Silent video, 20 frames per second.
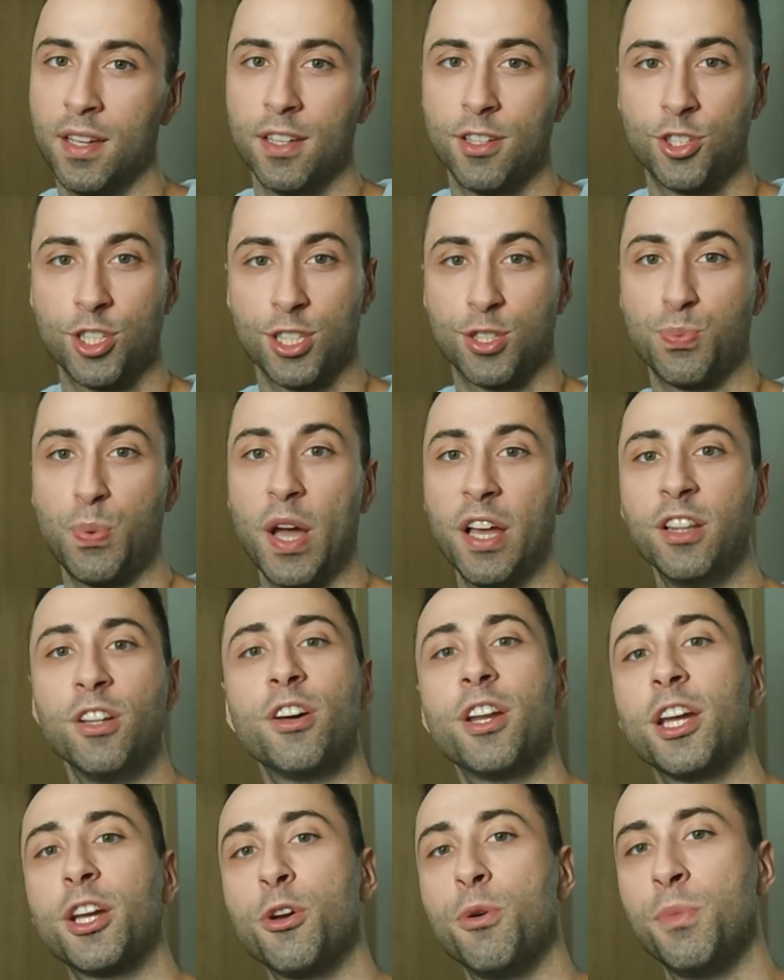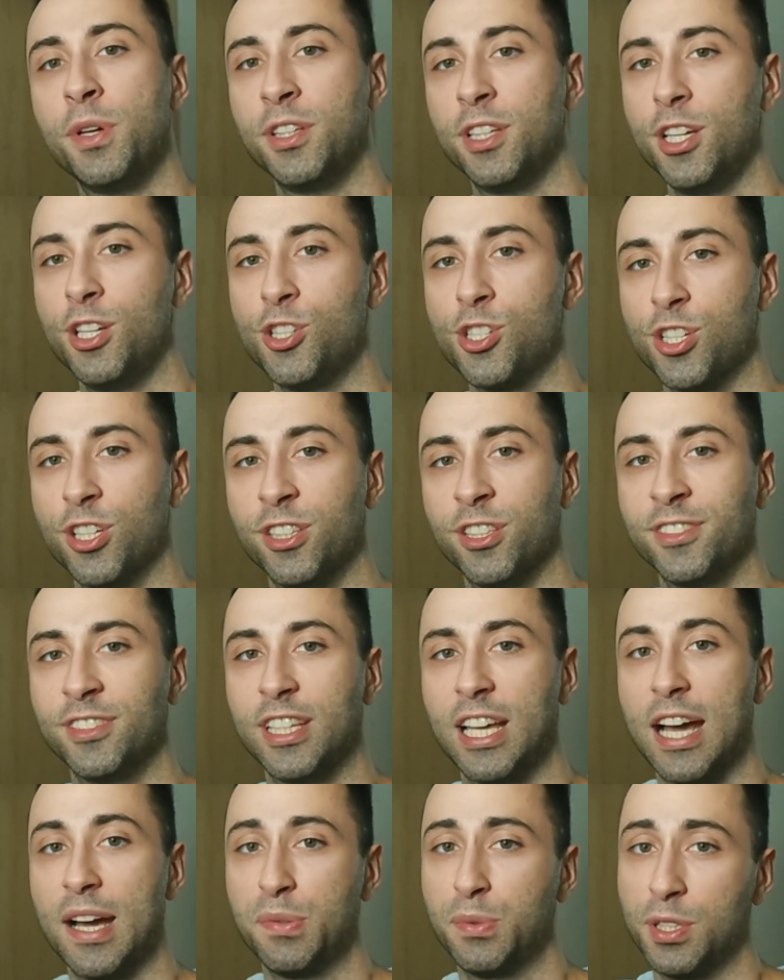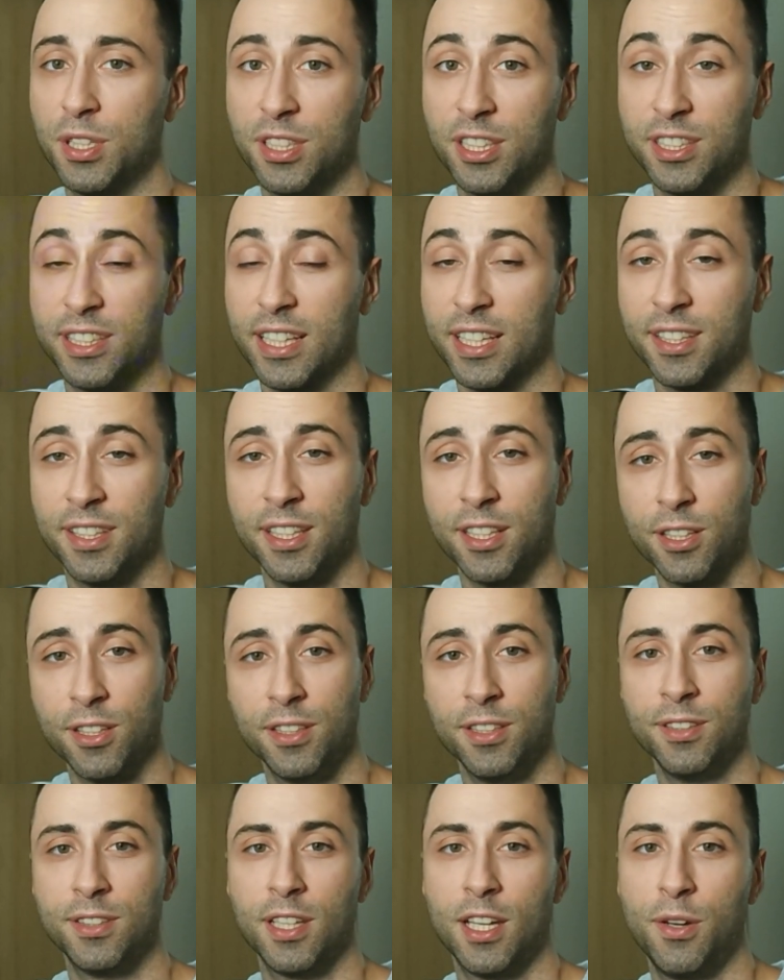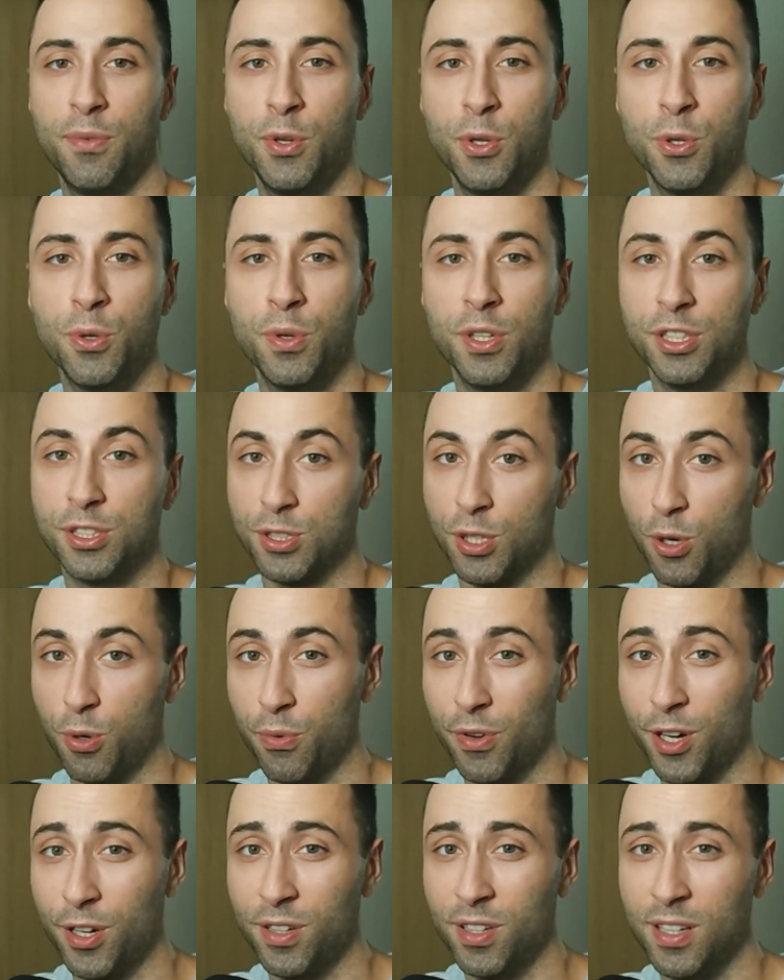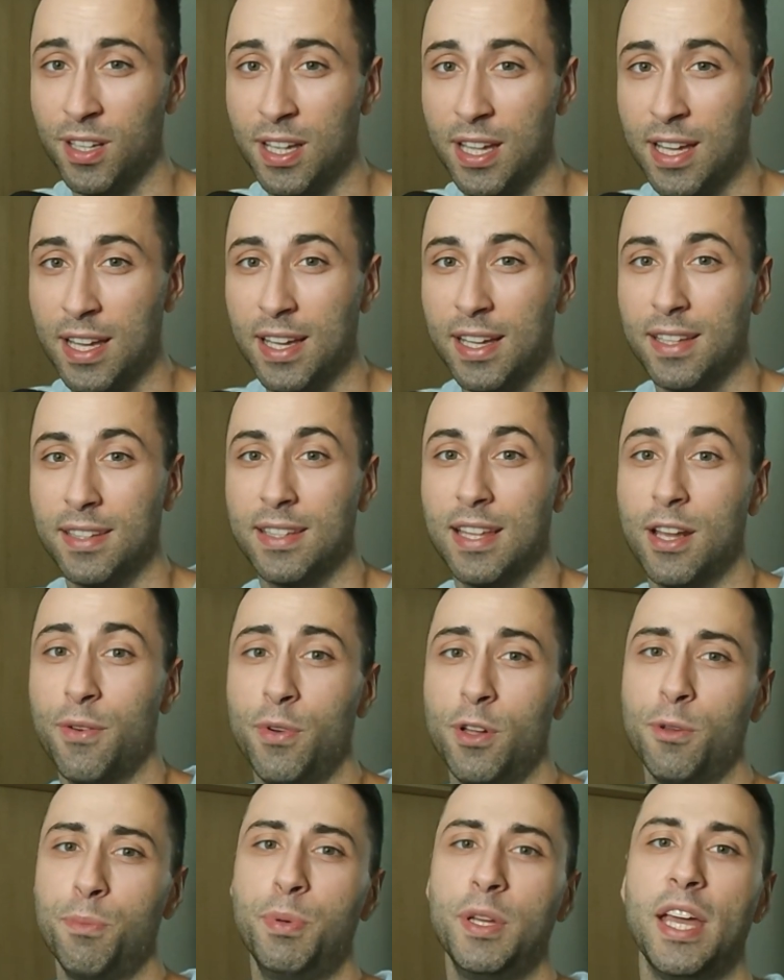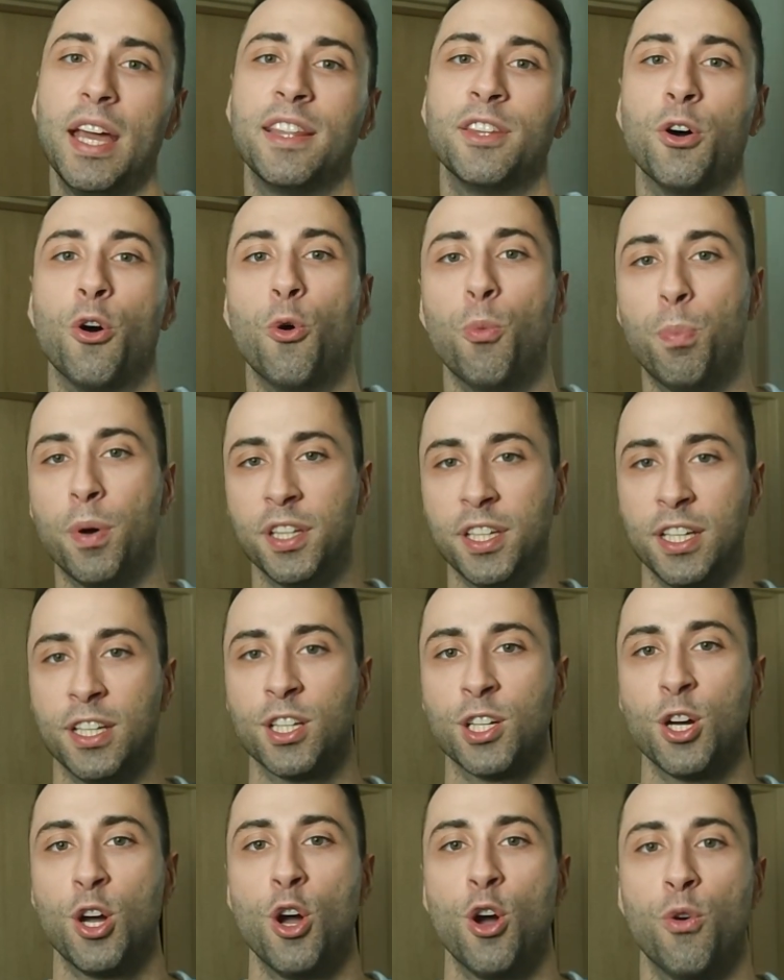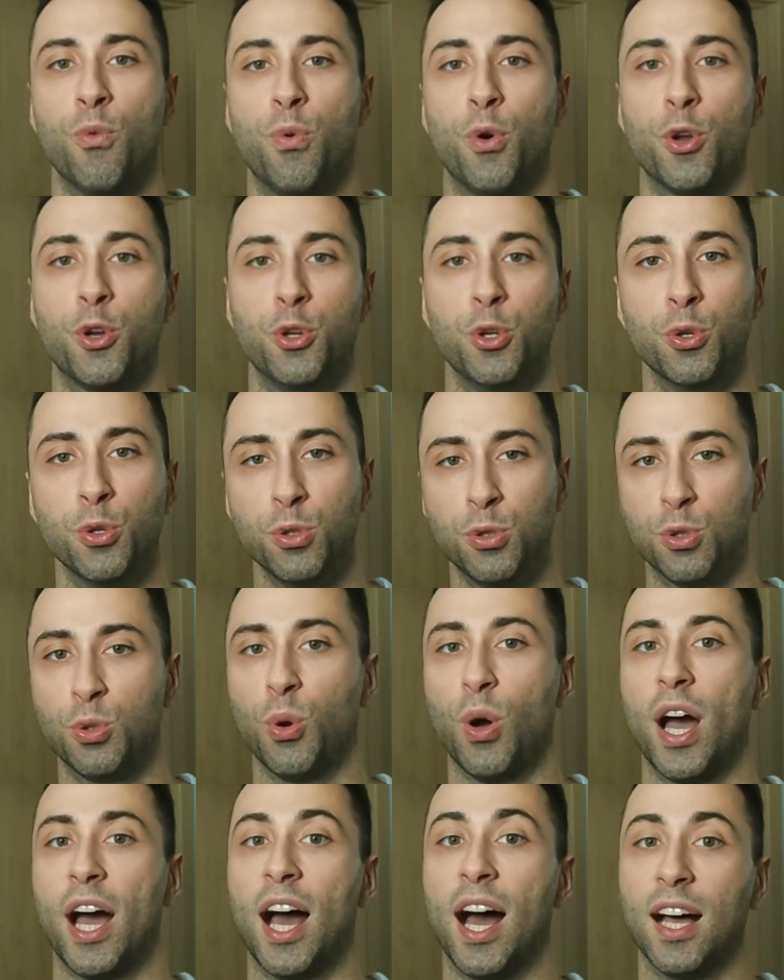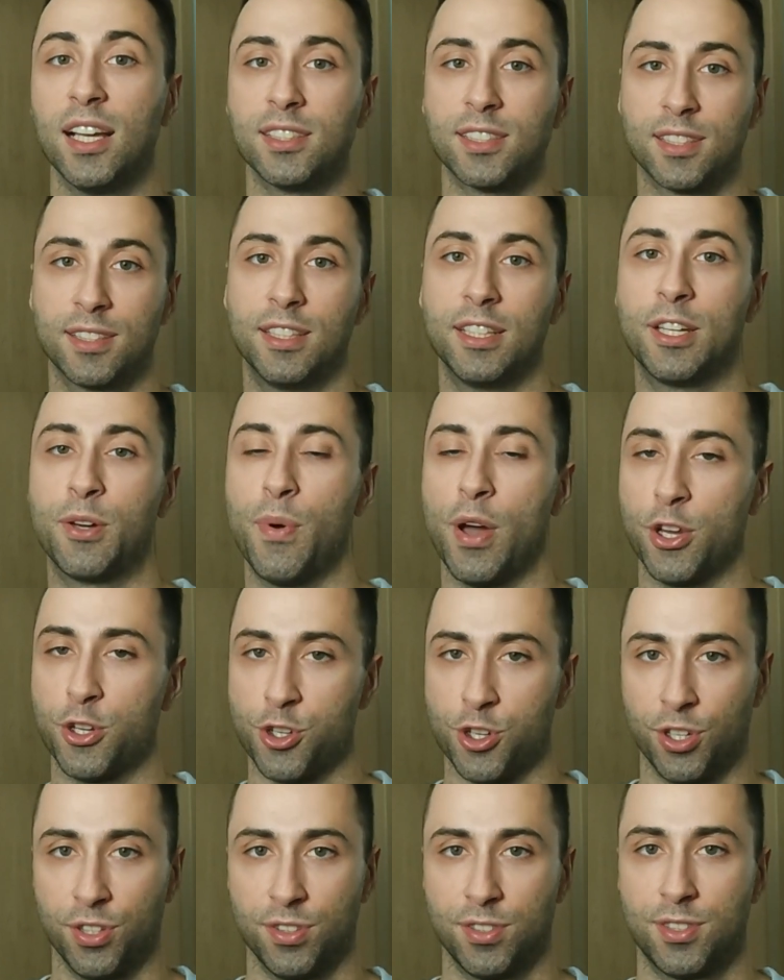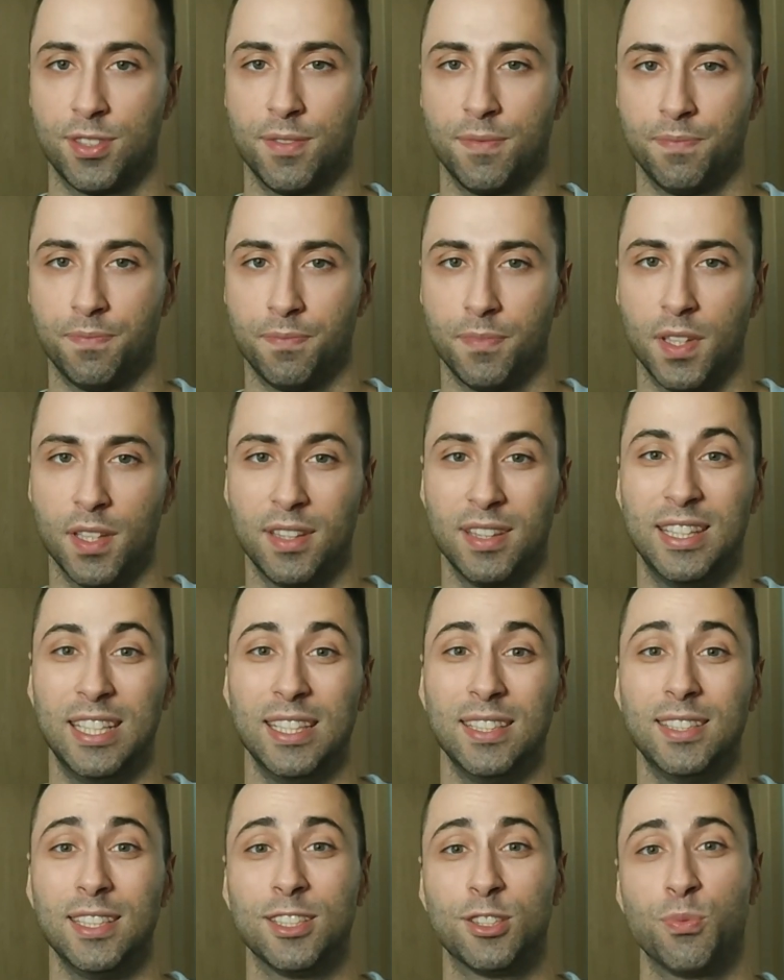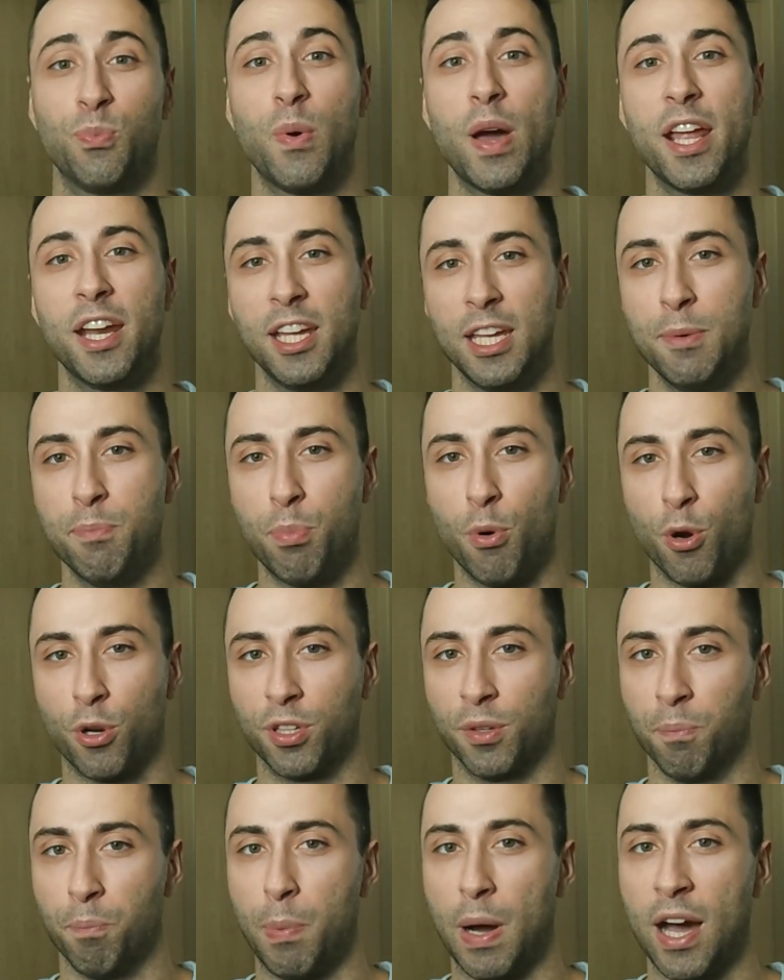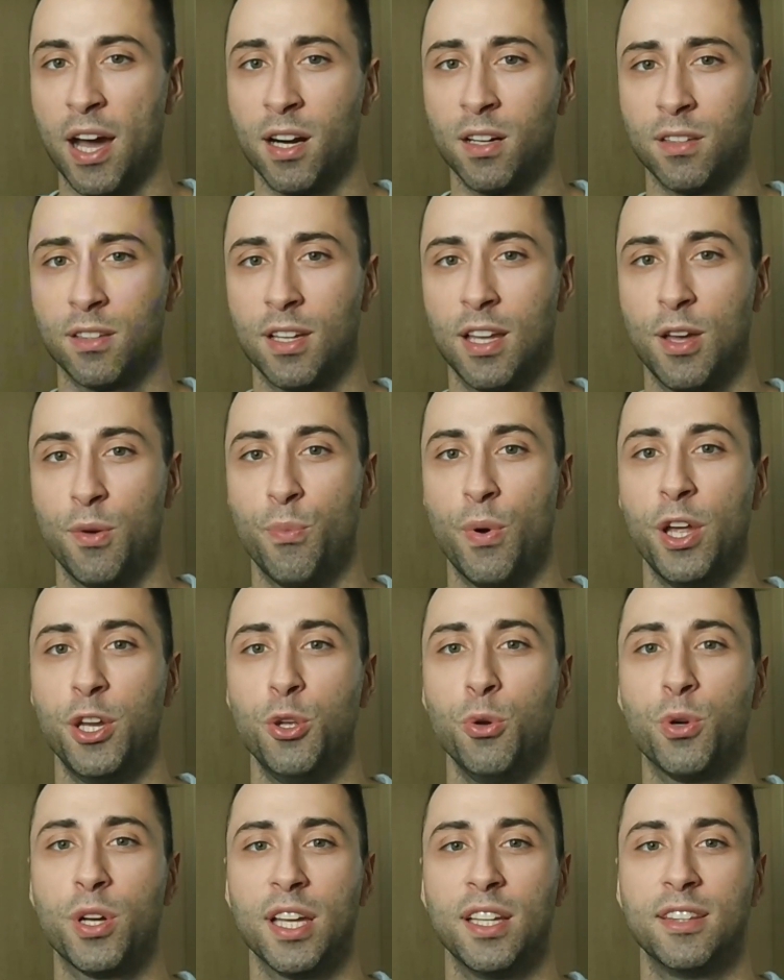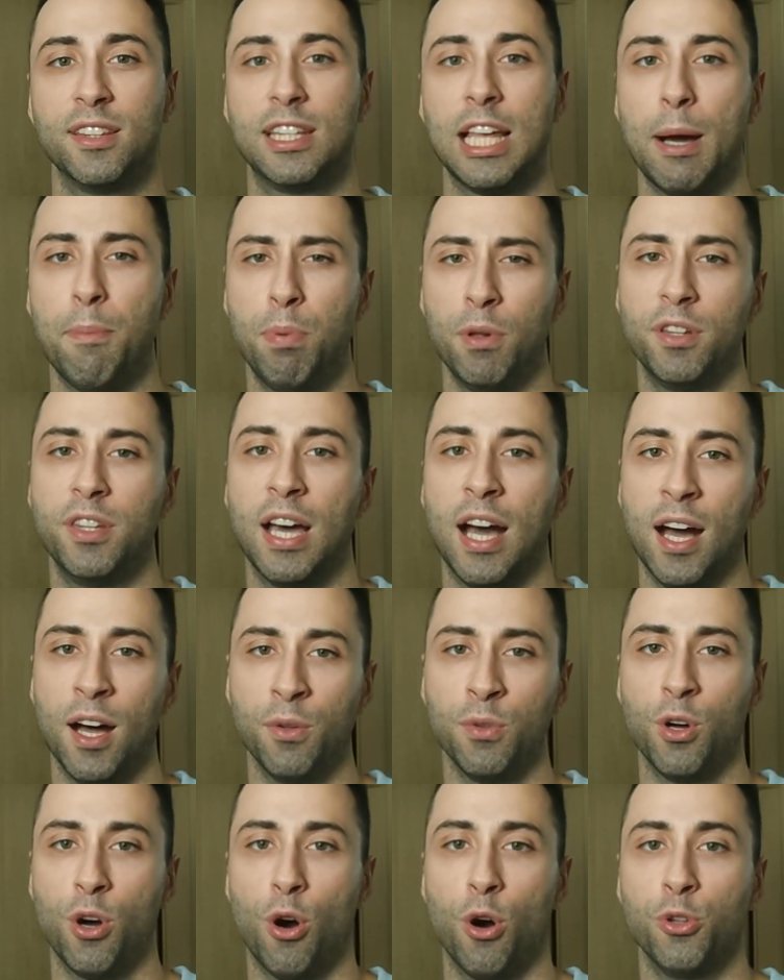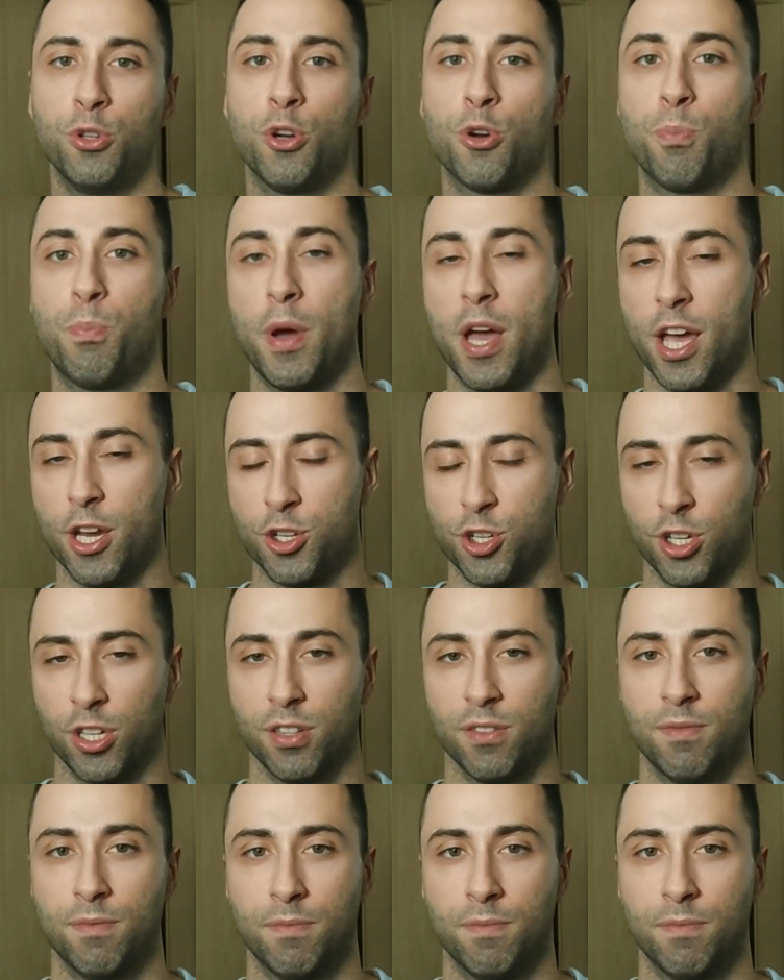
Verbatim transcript: Just final recommendation, after the technical interview is over, there will be an opening for you to ask the questions. This is very important part where you can double down on your passion.